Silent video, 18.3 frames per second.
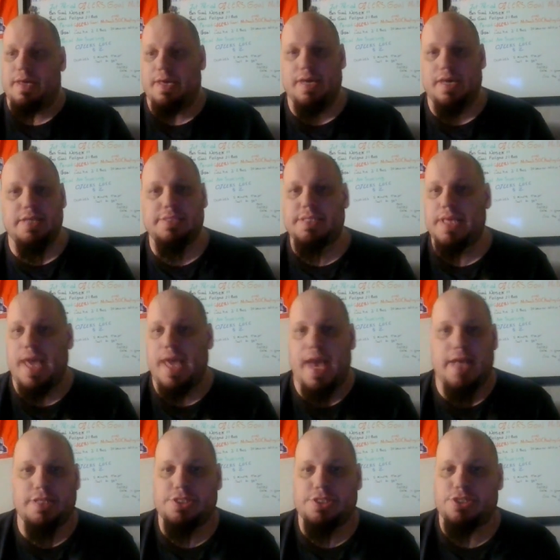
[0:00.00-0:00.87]
Is the
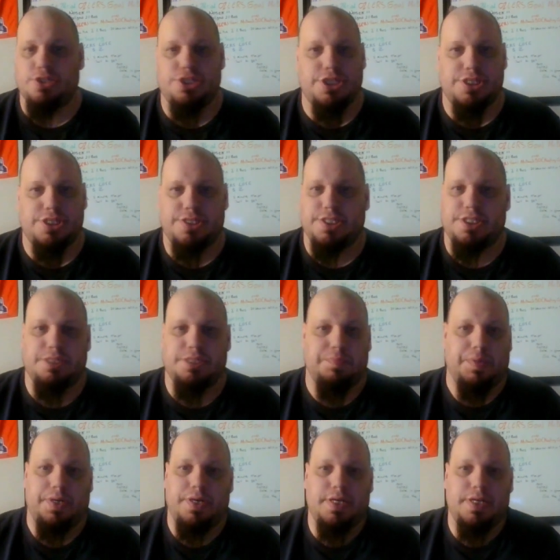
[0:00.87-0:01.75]
answer just
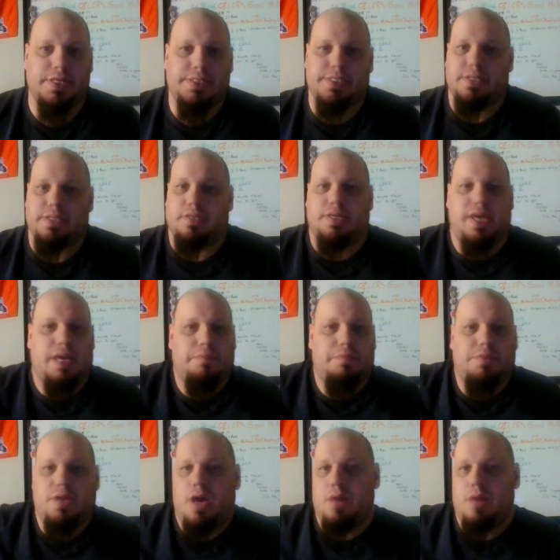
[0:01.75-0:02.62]
experience and
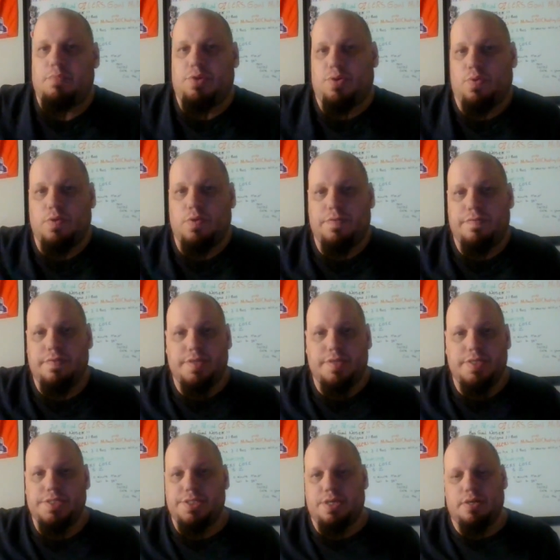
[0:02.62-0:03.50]
game time growth for
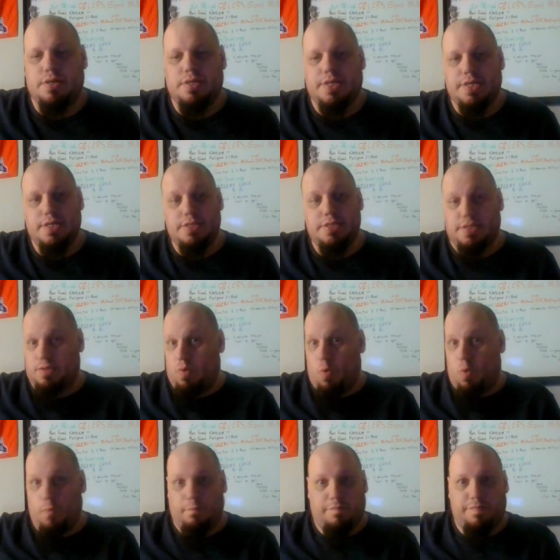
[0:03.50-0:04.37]
these young kids, and
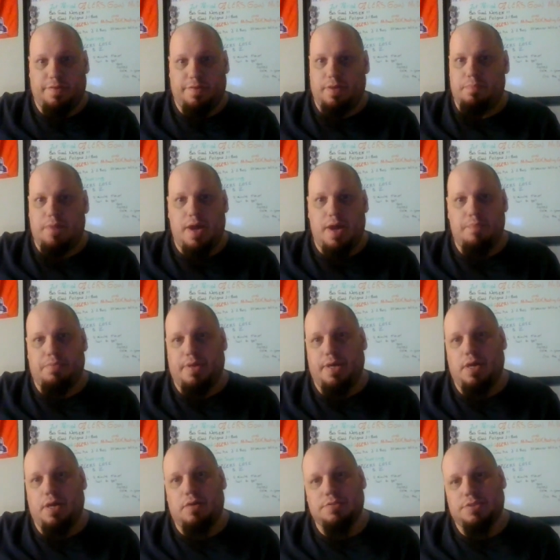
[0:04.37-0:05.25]
hopefully by
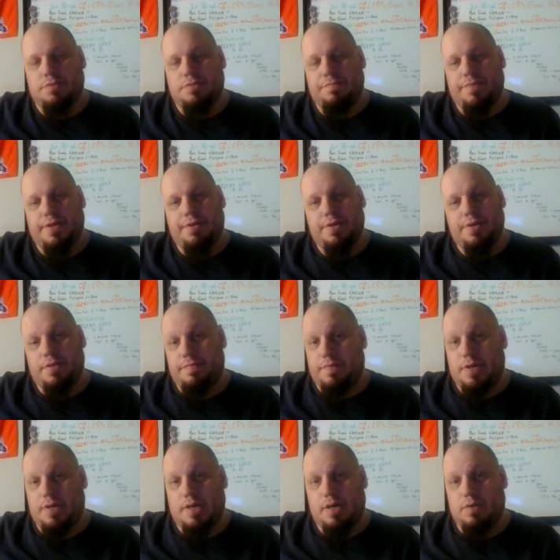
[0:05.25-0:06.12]
playoffs they'll figure it the
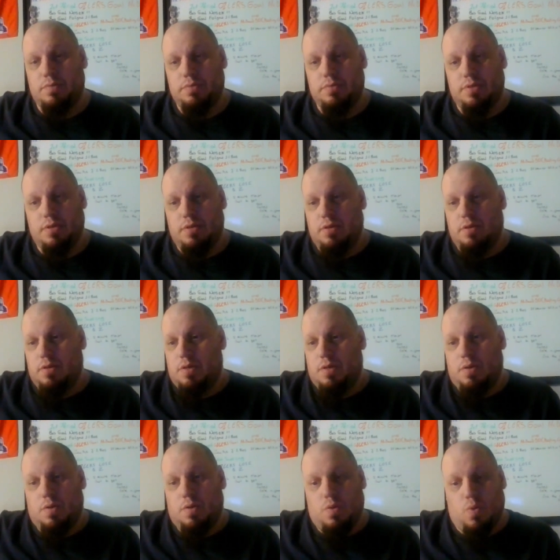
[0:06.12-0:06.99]
fuck out?
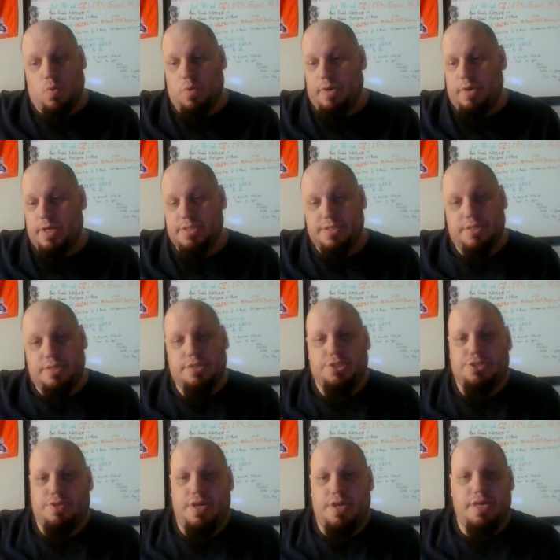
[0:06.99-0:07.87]
Or is it a
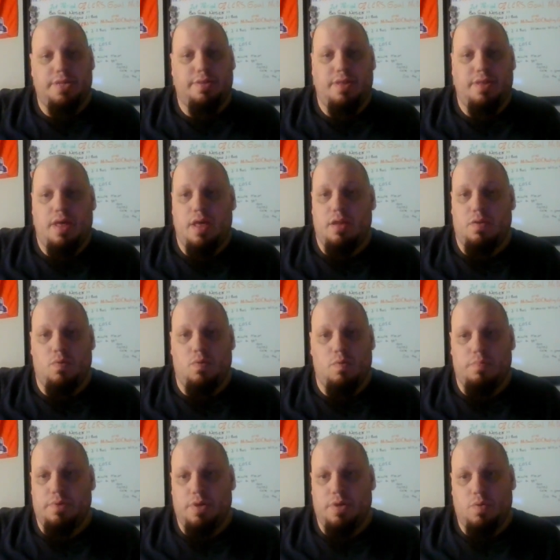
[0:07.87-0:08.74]
trade that
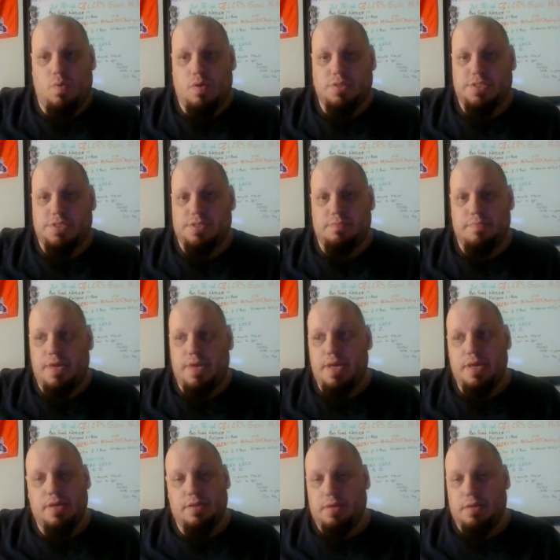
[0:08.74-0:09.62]
nobody wants to
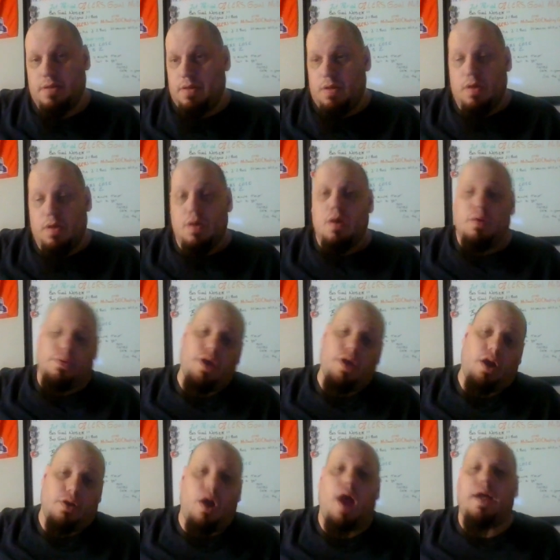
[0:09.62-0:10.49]
make?
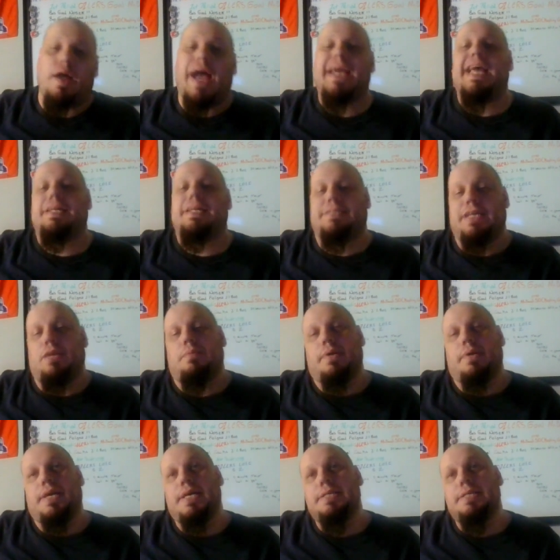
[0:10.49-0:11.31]
No, I can't say no.